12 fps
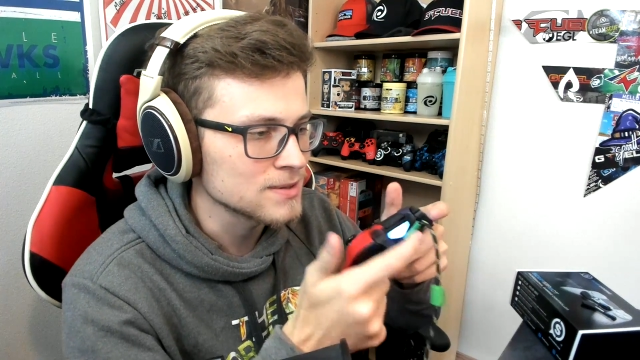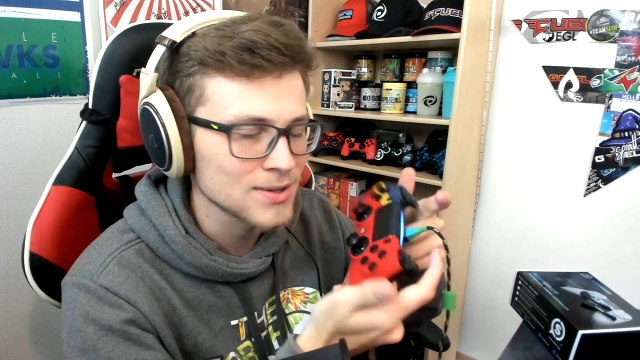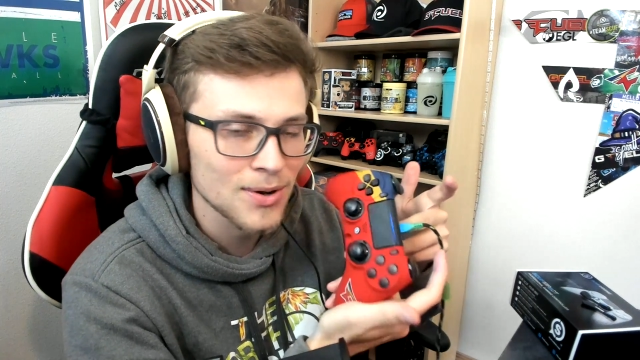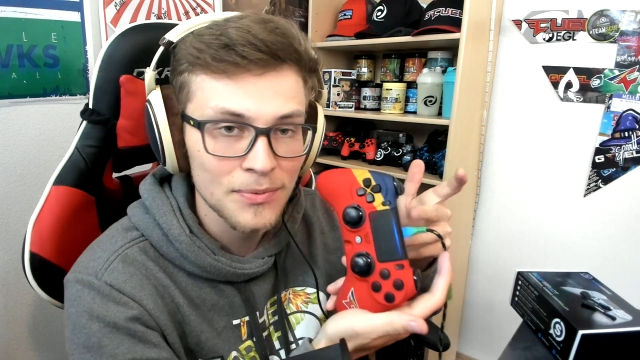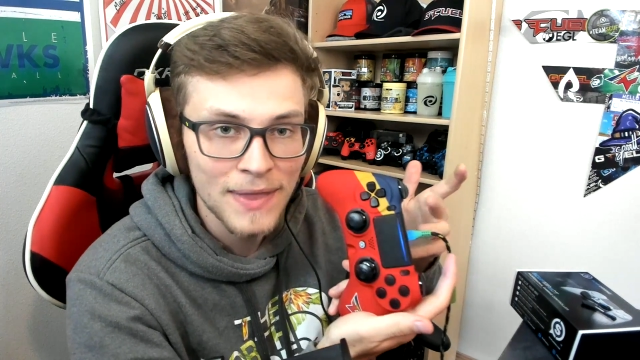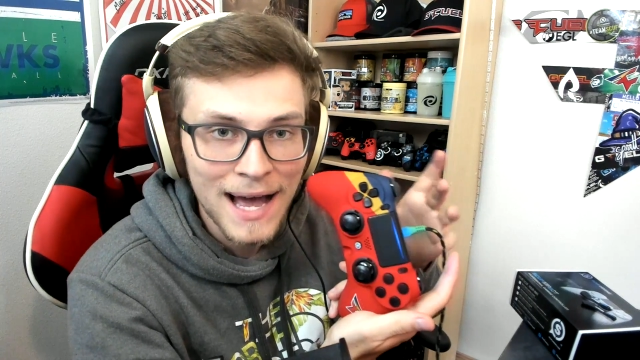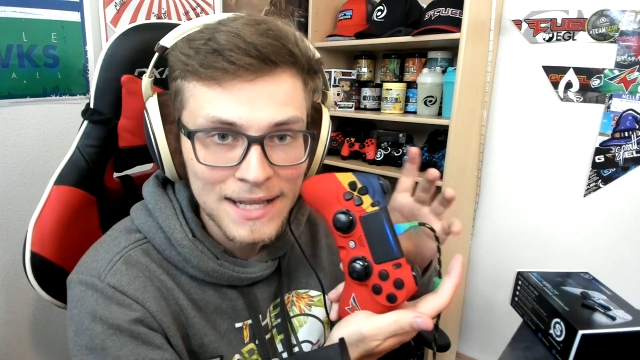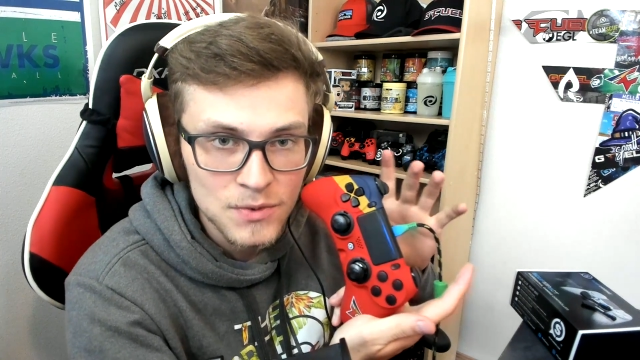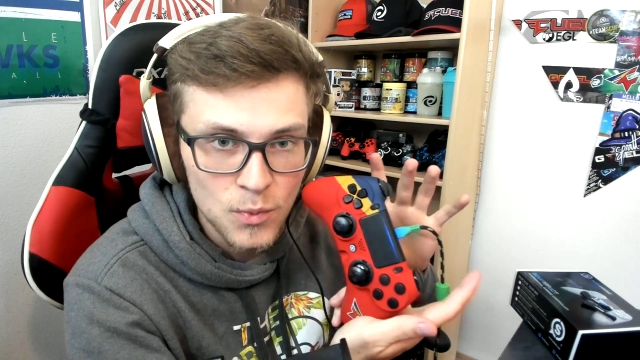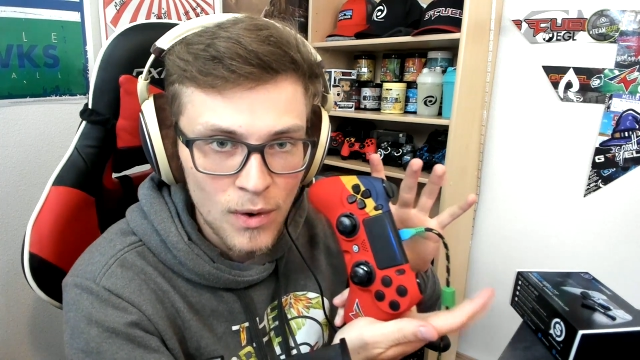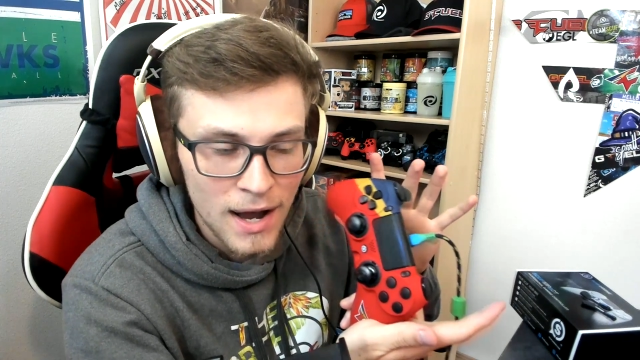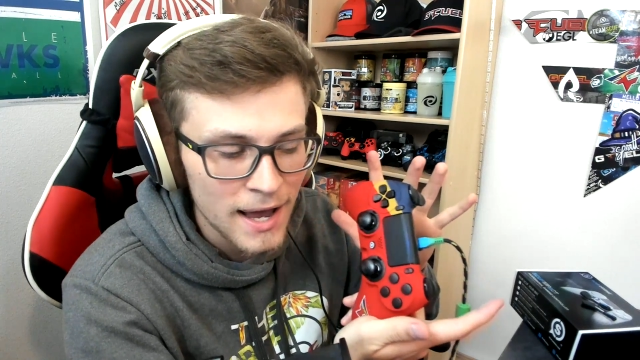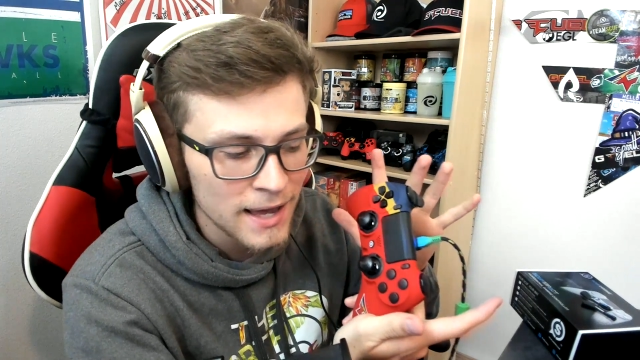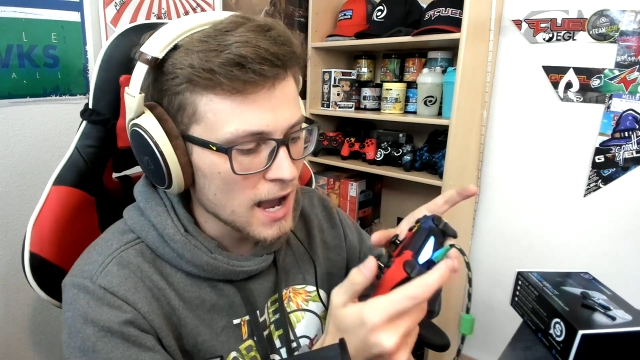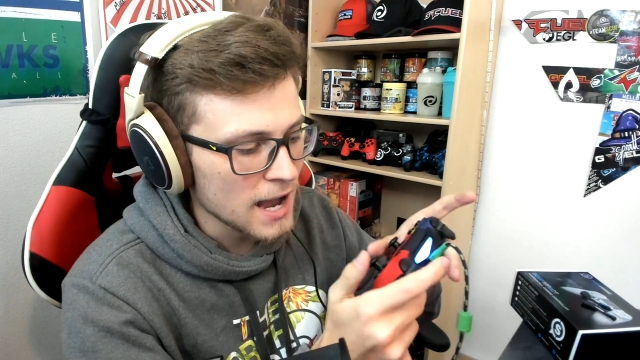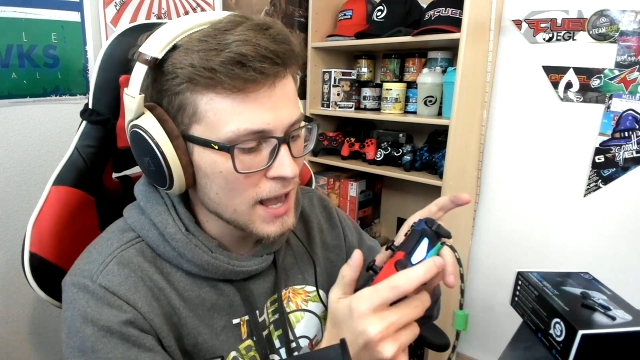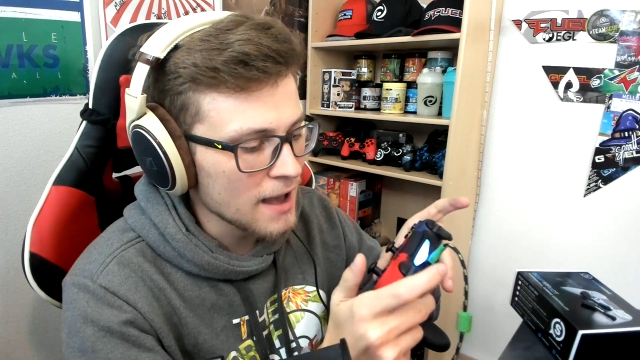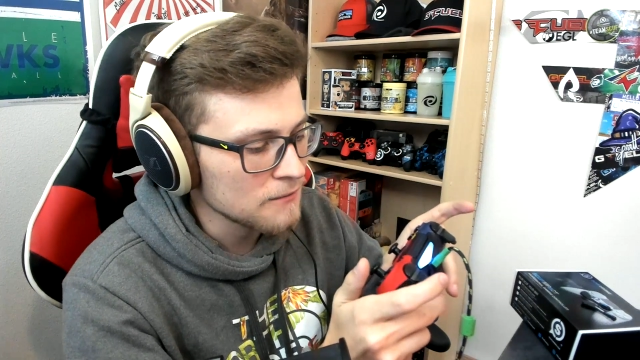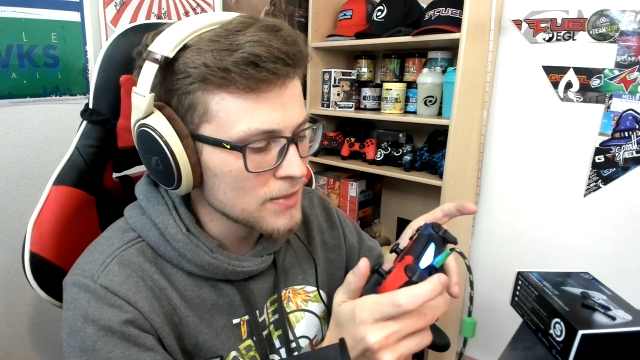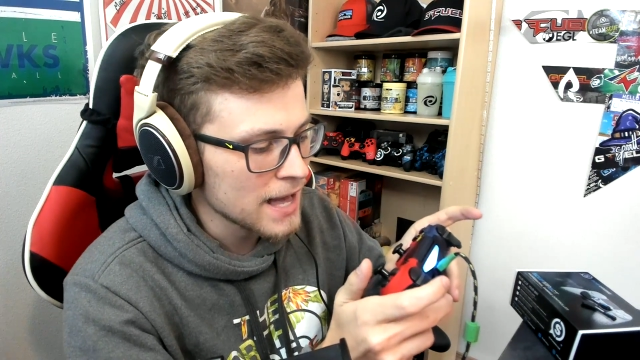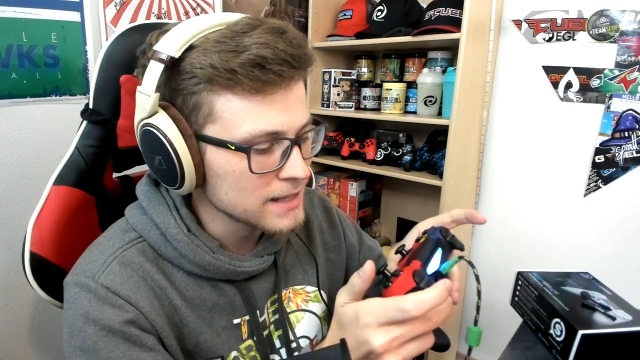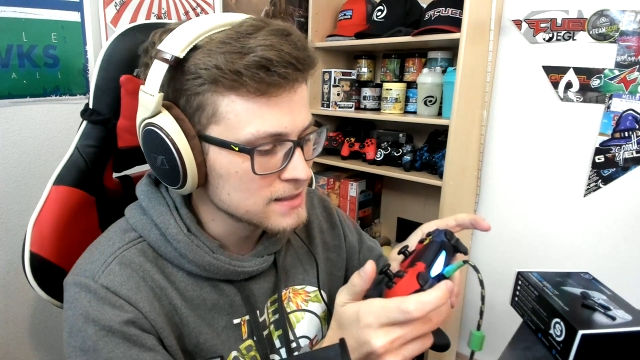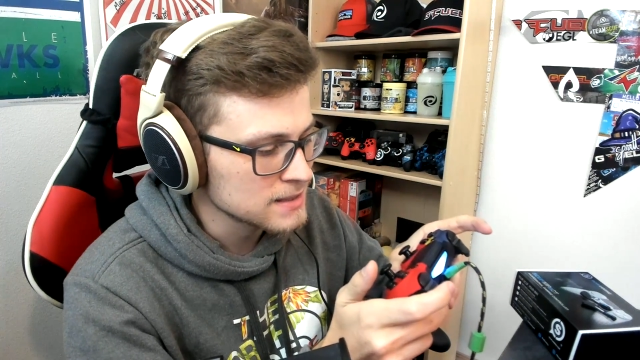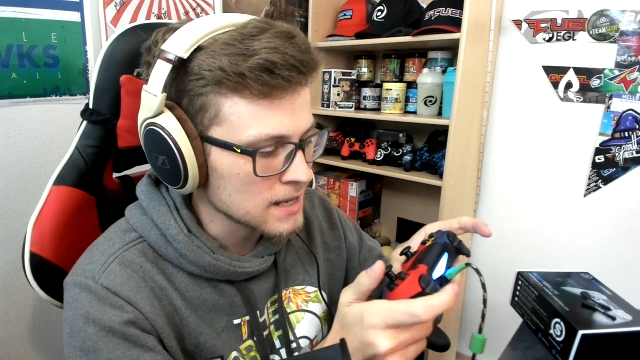So that's why I have
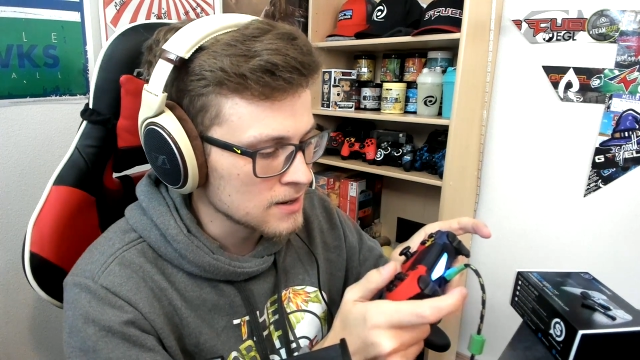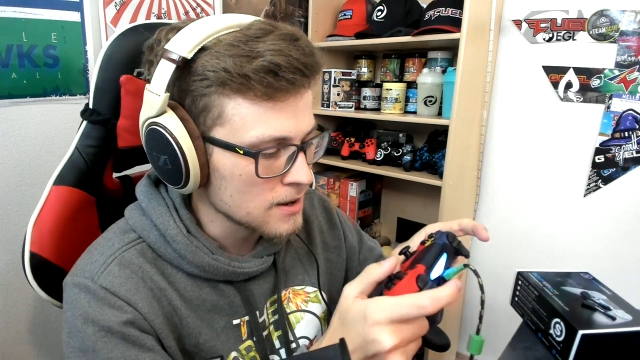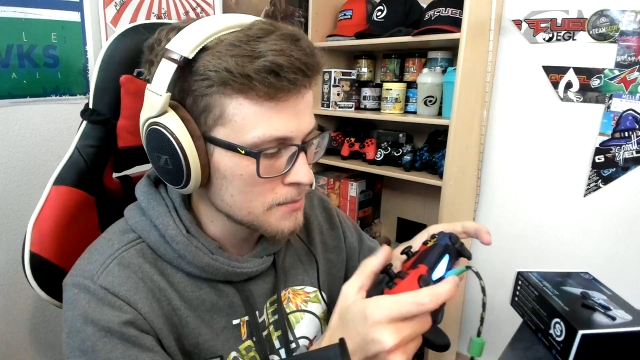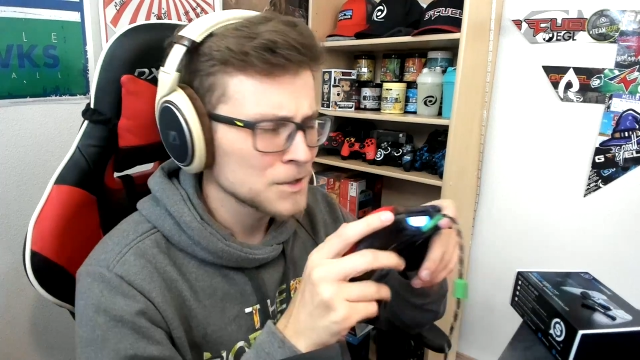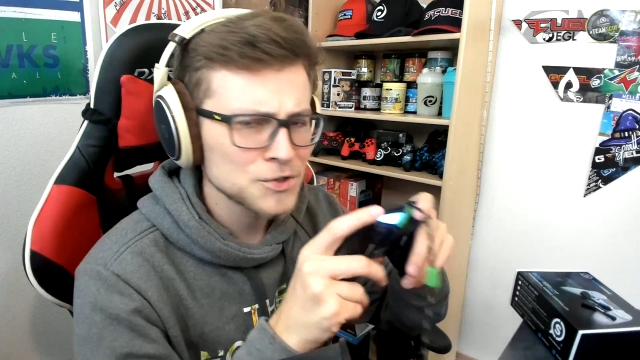that set up.